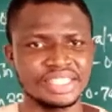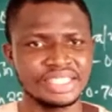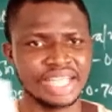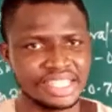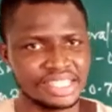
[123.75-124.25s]

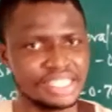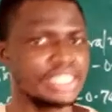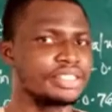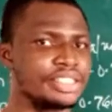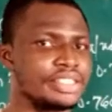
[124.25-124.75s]
90
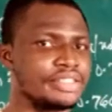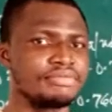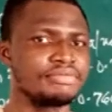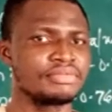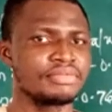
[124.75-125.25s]
degrees.
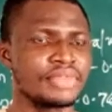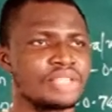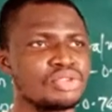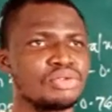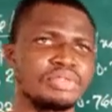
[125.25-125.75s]

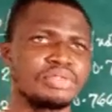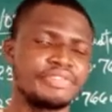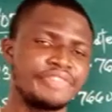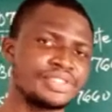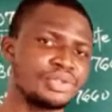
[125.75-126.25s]
So the
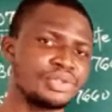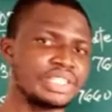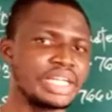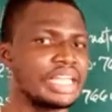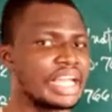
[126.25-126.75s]
first quarter
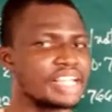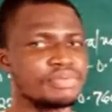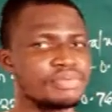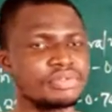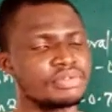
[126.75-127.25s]

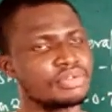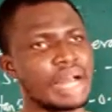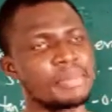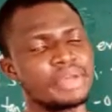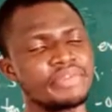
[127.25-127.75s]

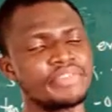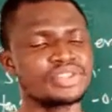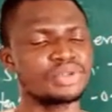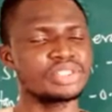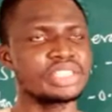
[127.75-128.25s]
first
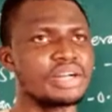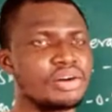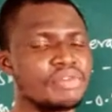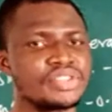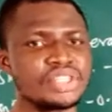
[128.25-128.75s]
quarter
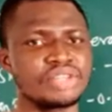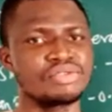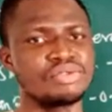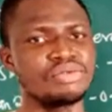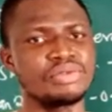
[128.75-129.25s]
of a
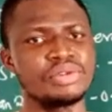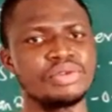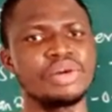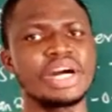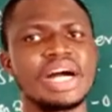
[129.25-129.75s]
circle
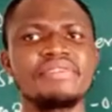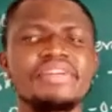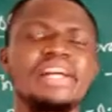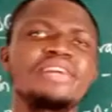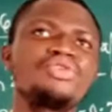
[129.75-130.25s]
will have
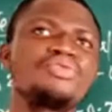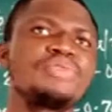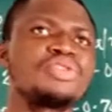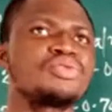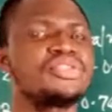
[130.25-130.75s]
angles
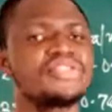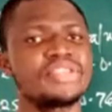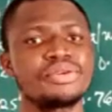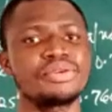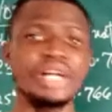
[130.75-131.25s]
between
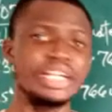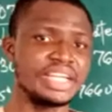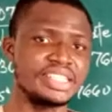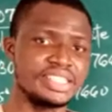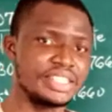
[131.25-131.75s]
0 and
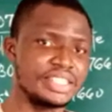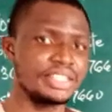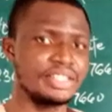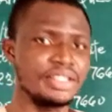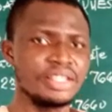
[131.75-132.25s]
90
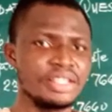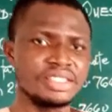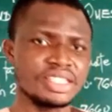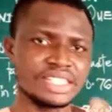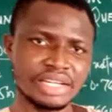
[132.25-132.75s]
degrees. The
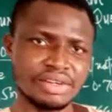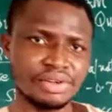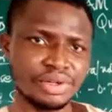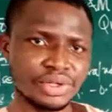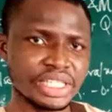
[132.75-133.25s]
second
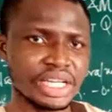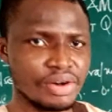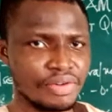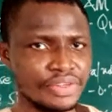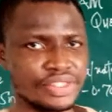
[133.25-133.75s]
quarter
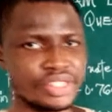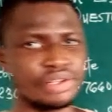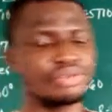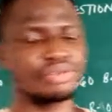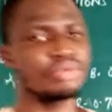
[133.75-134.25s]
of a
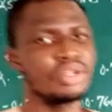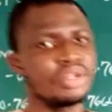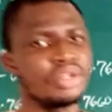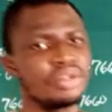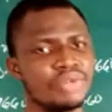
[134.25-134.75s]
circle
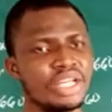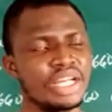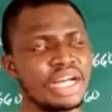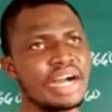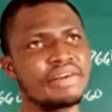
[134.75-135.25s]
will
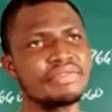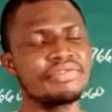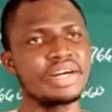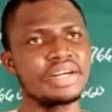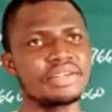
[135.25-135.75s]
have
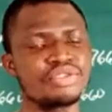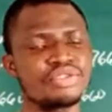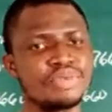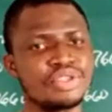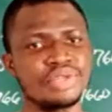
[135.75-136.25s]
angles
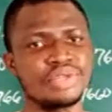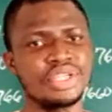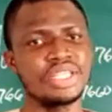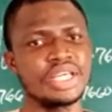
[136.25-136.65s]
between